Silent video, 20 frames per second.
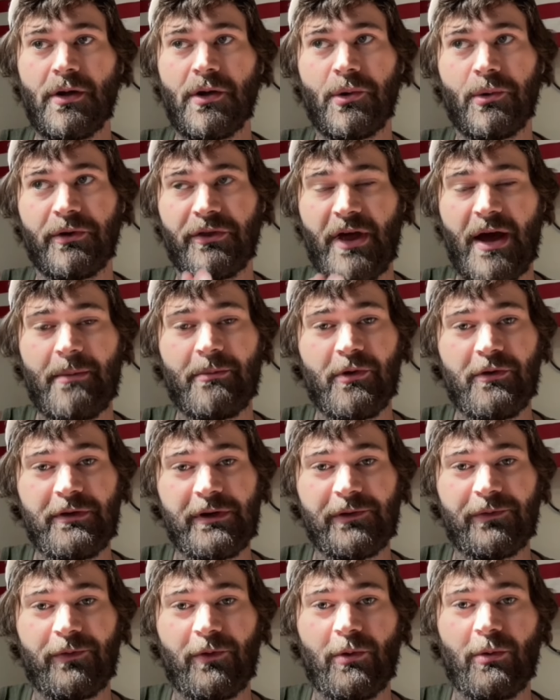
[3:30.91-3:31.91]
with that moving
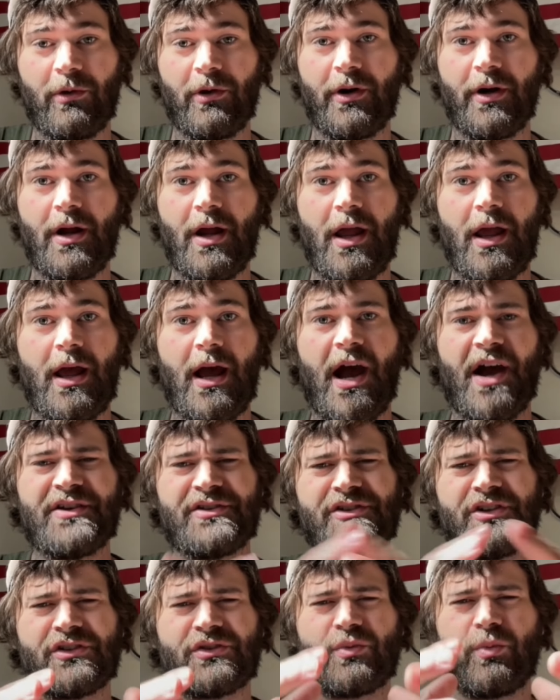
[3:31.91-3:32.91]
forward, I
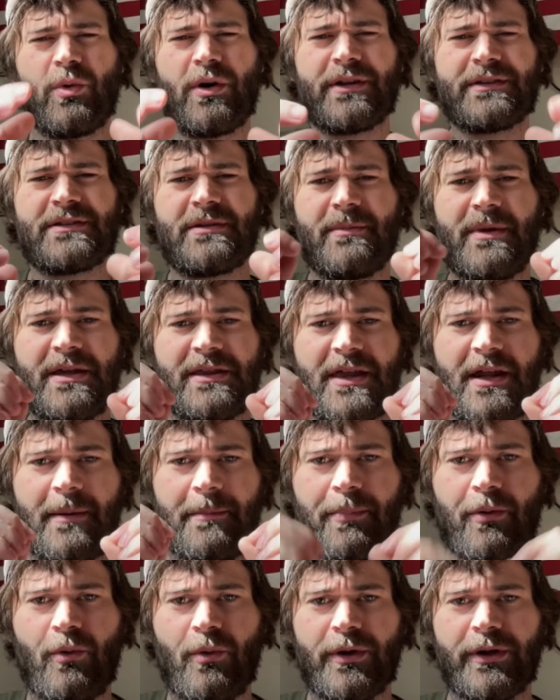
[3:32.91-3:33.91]
just wanted to make that a
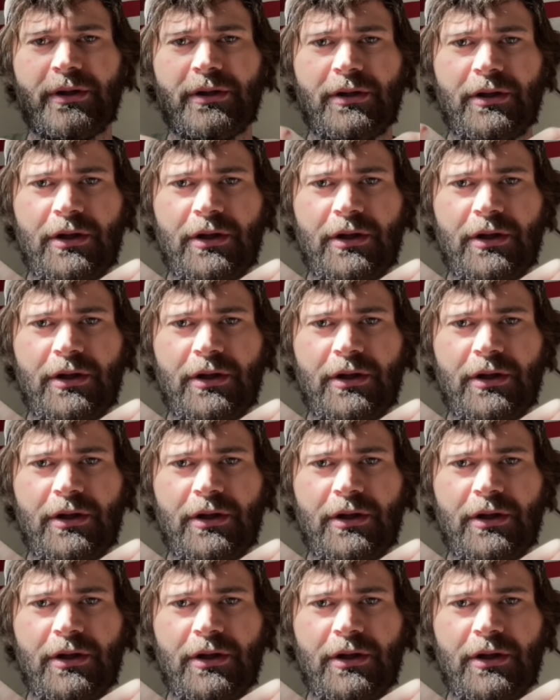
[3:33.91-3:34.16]
point